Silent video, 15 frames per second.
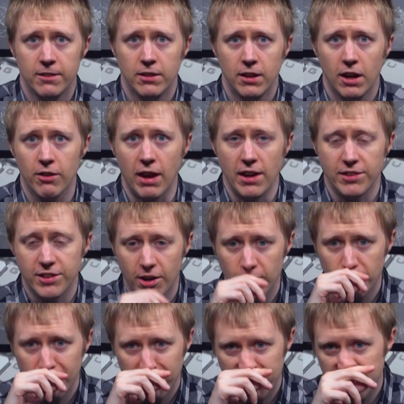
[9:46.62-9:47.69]
Okay,
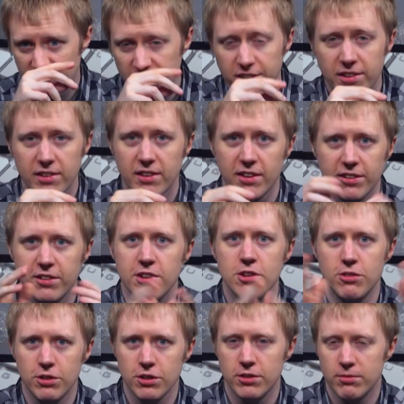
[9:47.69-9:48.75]
so there's, you
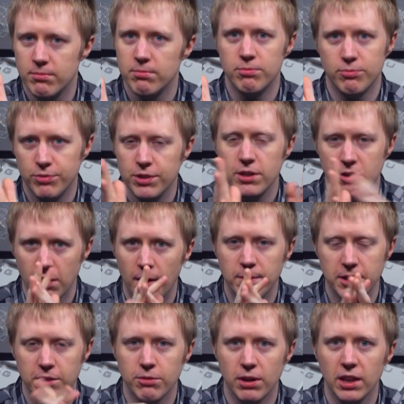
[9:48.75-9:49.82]
could, you, I
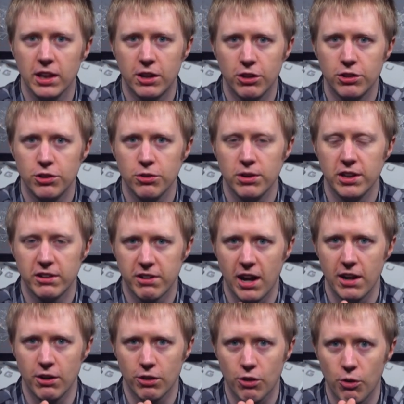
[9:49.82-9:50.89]
mean, you really could do an
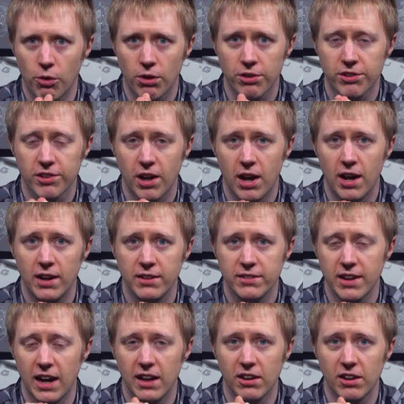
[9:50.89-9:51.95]
entire course on
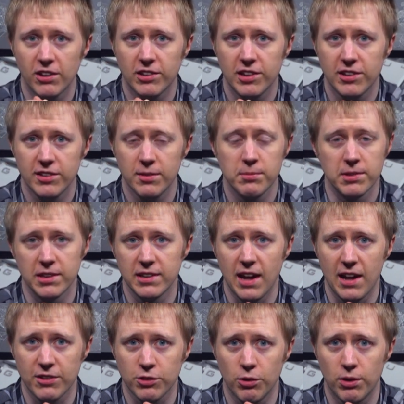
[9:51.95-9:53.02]
dialogue systems and
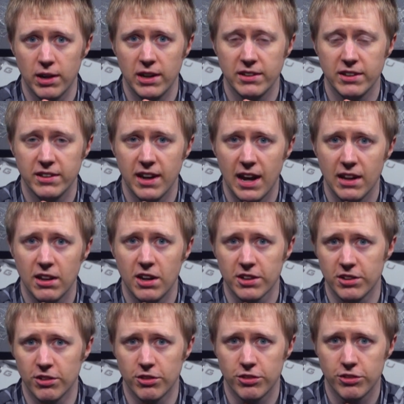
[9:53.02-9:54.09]
task-oriented dialogue.
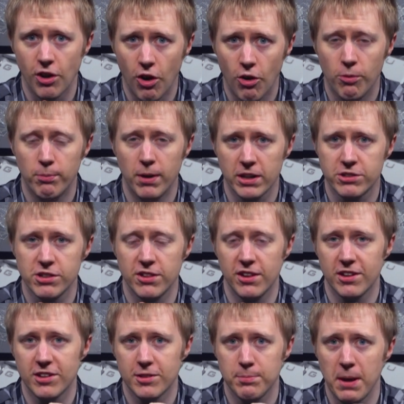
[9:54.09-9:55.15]
There's so much in
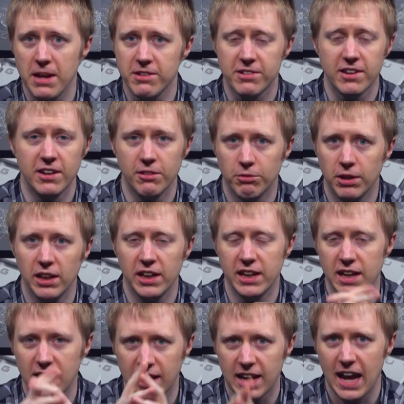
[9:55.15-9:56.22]
this space and it
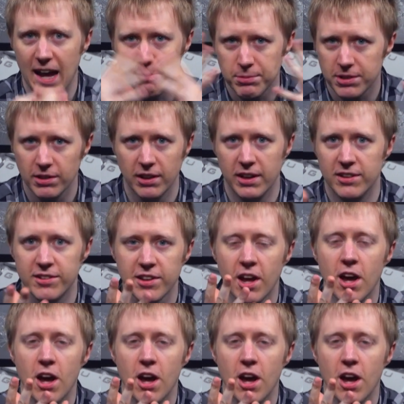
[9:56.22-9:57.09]
really encapsulates